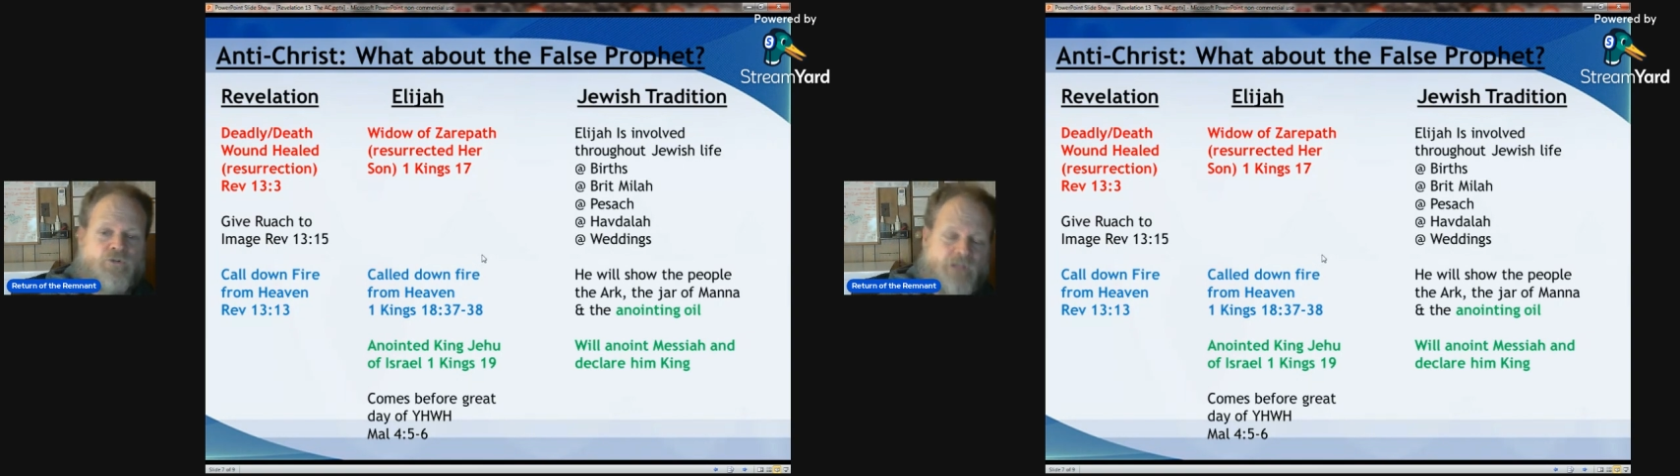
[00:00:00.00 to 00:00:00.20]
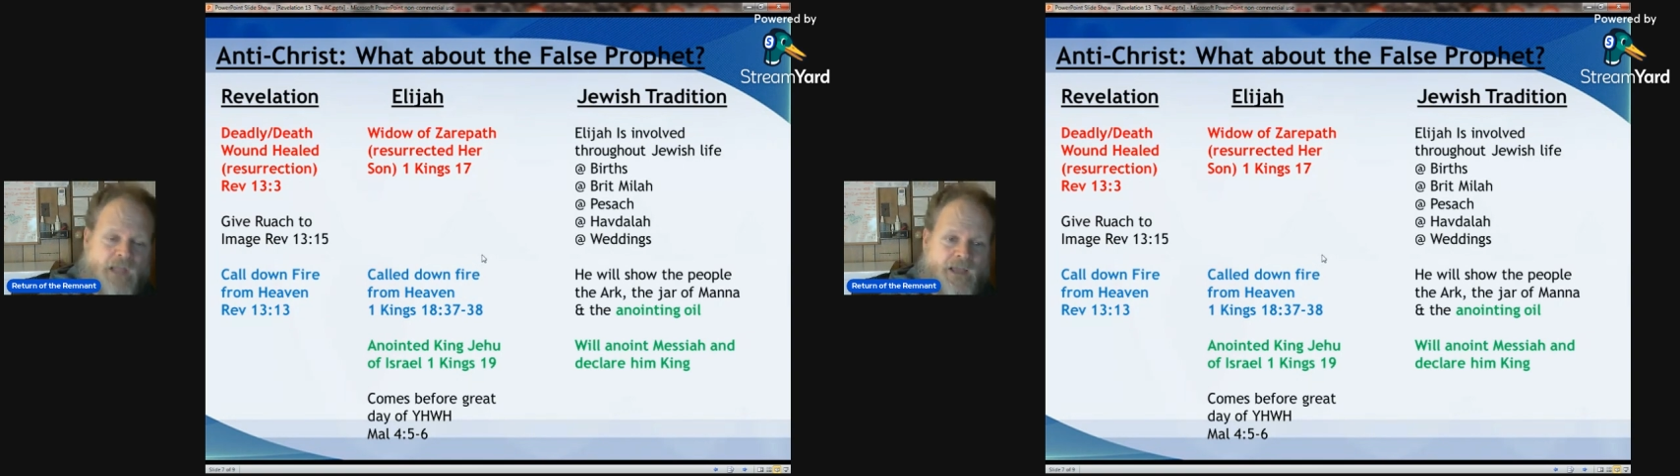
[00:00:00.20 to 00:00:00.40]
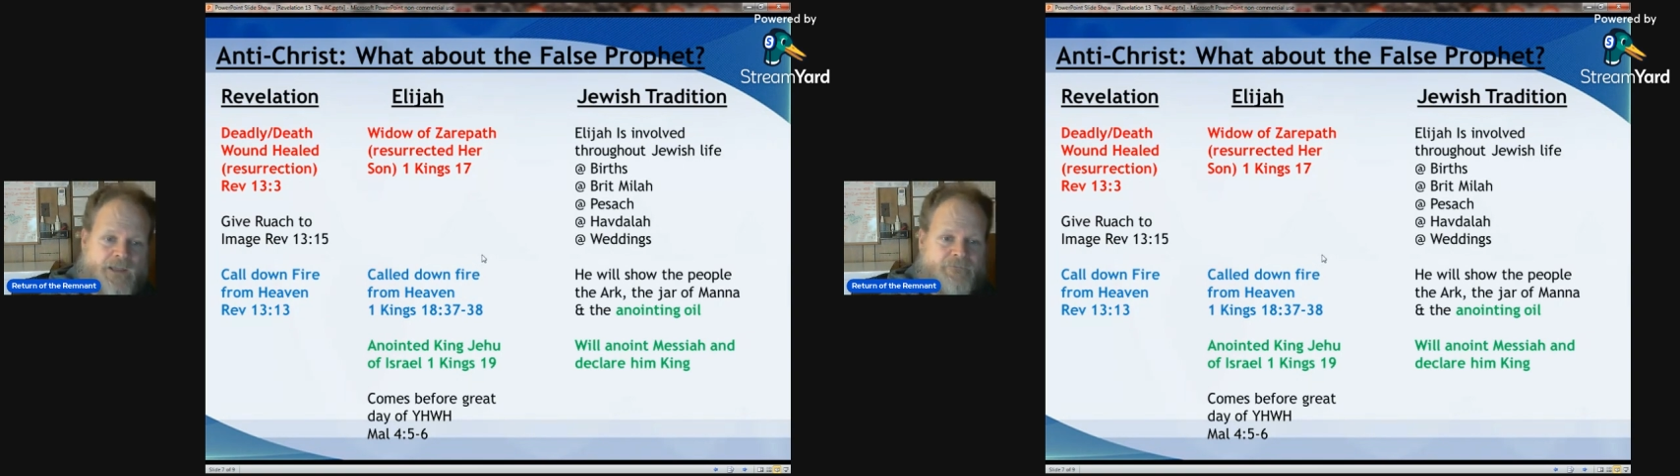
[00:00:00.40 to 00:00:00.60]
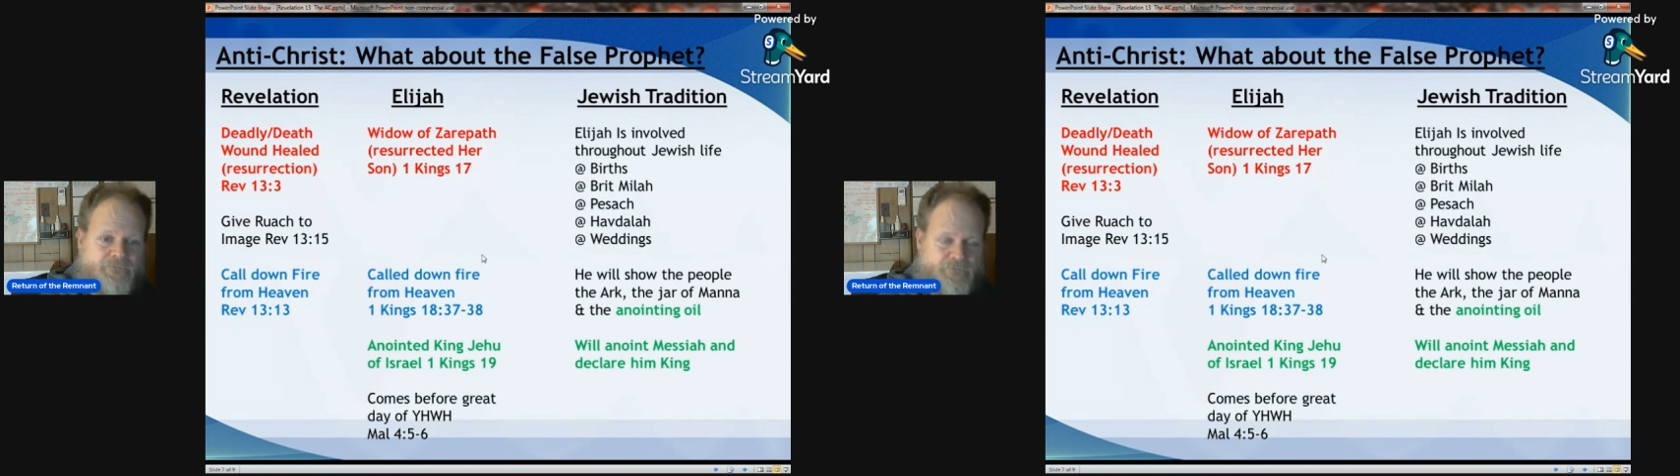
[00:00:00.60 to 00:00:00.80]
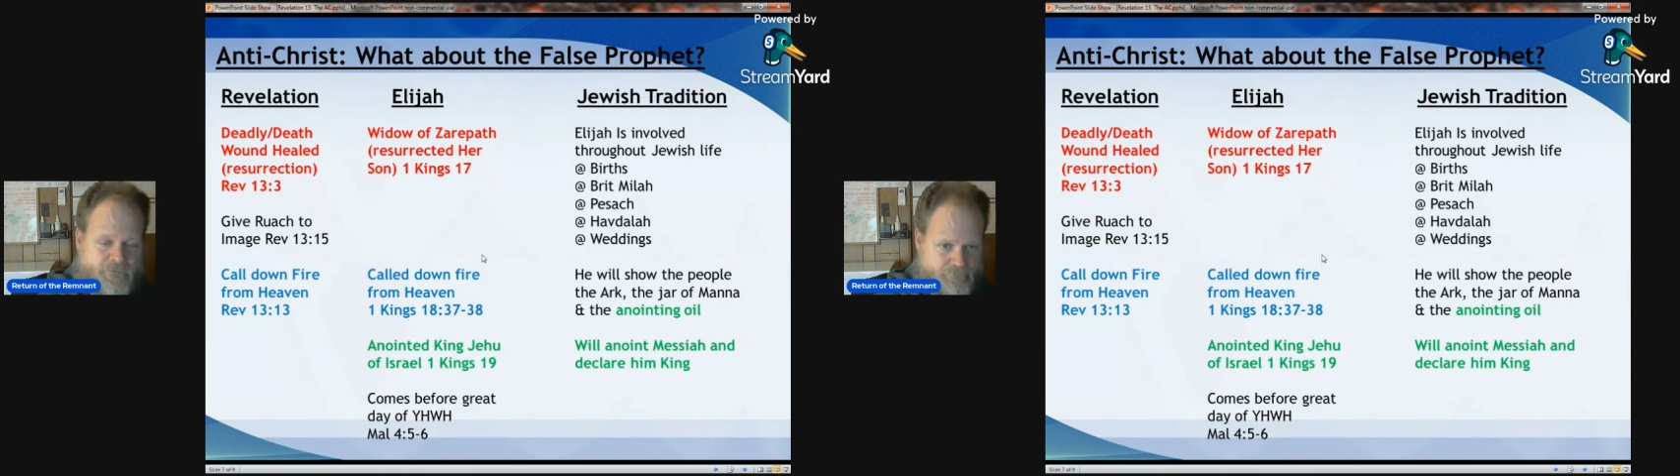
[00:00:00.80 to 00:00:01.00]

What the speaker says: life,